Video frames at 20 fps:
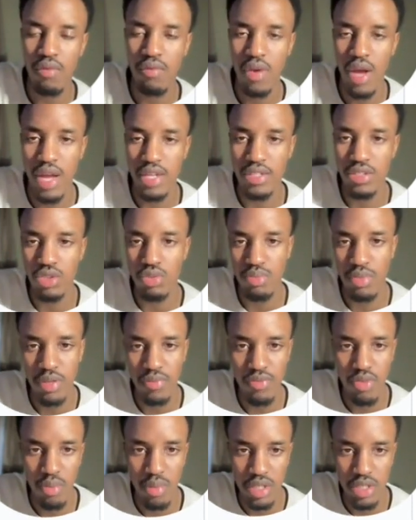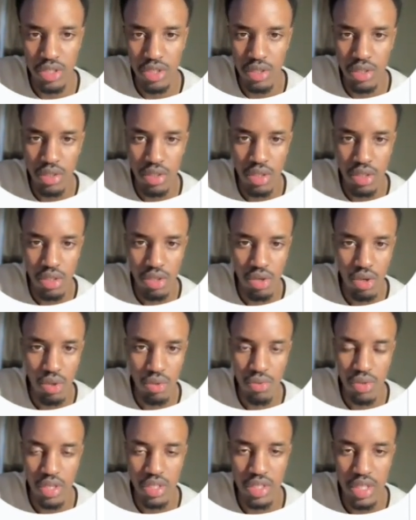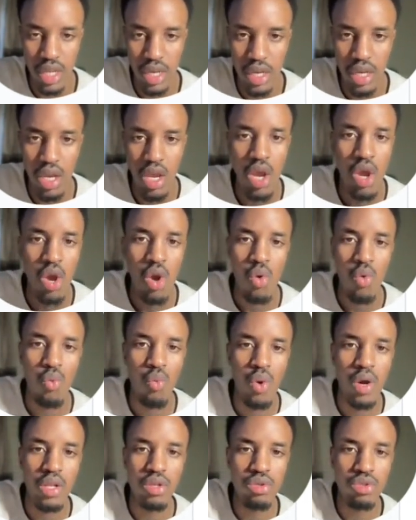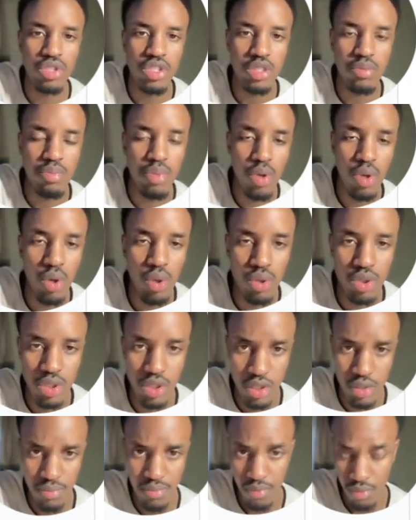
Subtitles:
add some information, things like when does she post,